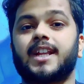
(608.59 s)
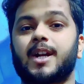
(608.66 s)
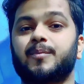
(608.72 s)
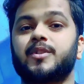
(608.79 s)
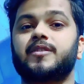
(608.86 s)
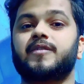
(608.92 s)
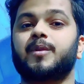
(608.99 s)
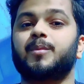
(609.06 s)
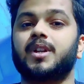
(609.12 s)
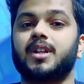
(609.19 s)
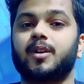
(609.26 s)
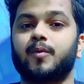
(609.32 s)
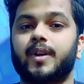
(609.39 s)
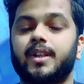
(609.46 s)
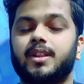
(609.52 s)
that much
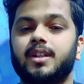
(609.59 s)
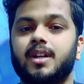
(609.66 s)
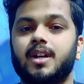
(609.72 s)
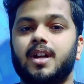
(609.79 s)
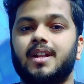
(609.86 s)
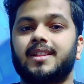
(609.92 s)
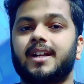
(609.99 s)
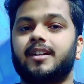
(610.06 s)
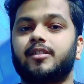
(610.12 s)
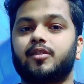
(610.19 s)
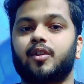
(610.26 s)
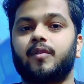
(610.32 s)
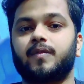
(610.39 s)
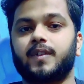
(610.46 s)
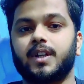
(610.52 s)
familiar with that
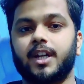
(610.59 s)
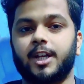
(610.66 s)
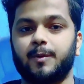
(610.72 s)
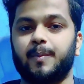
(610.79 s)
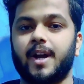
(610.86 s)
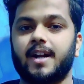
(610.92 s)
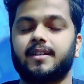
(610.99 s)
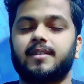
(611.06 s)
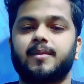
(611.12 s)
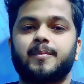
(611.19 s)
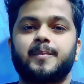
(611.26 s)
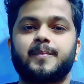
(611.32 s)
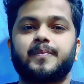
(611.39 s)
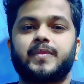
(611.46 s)
soft keypads.